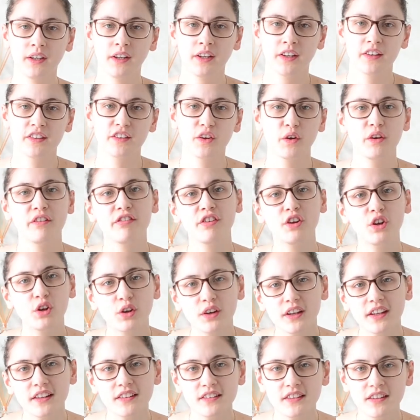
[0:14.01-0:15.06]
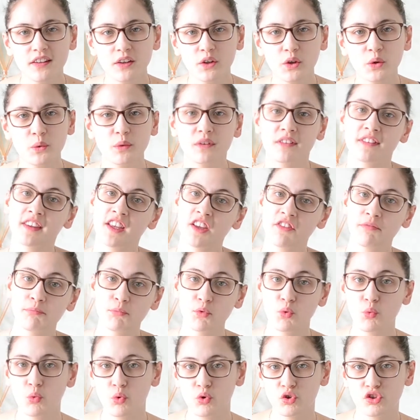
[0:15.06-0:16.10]
So if you're looking to save
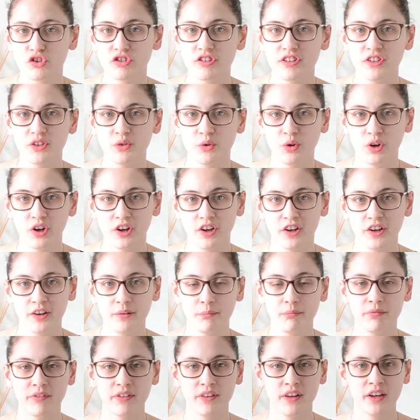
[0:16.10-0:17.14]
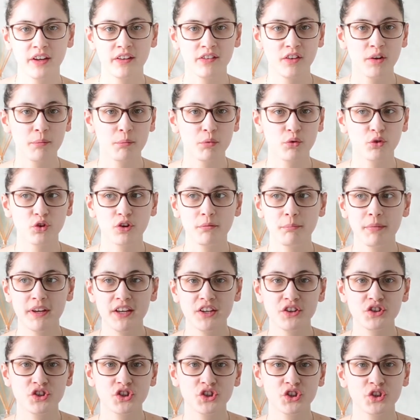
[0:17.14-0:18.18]
more water in your home, examples could
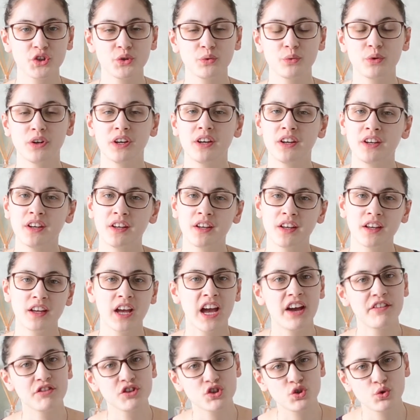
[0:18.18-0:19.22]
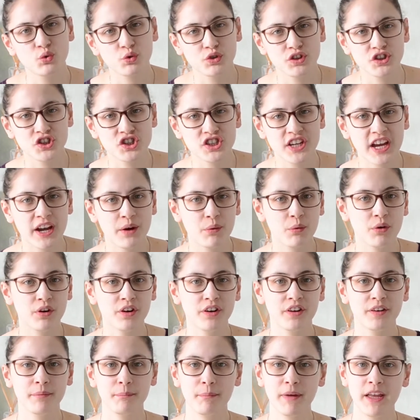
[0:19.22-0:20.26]
be to have a shorter
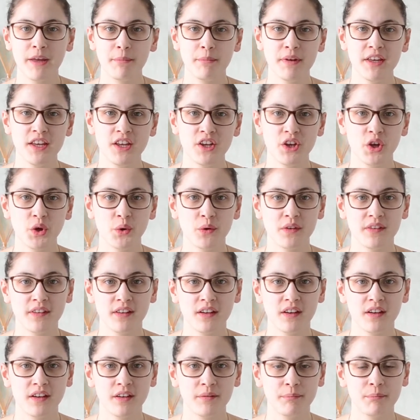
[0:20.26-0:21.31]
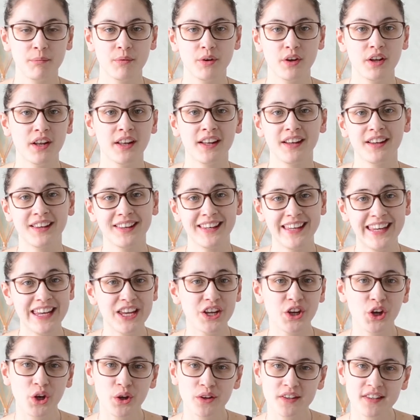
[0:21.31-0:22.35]
shower, maybe use an
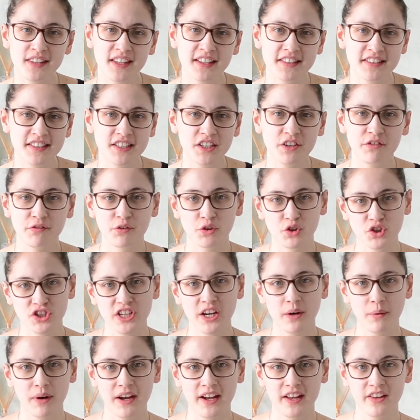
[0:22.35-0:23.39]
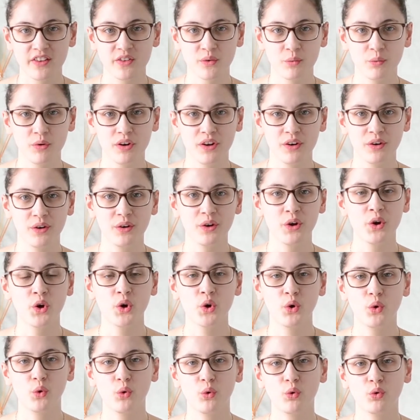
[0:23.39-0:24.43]
eco setting if your shower has one,
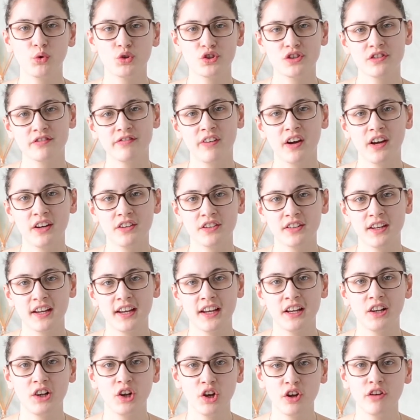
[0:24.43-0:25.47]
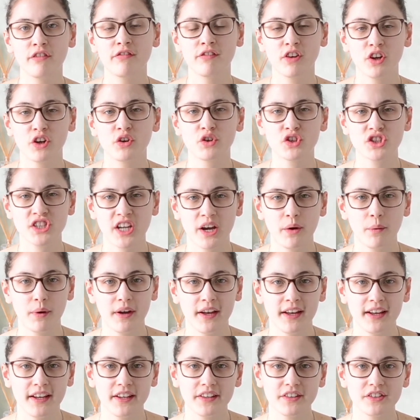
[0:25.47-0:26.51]
or to find a low flow shower
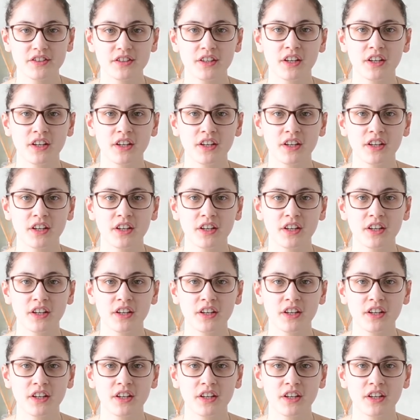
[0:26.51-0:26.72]
head.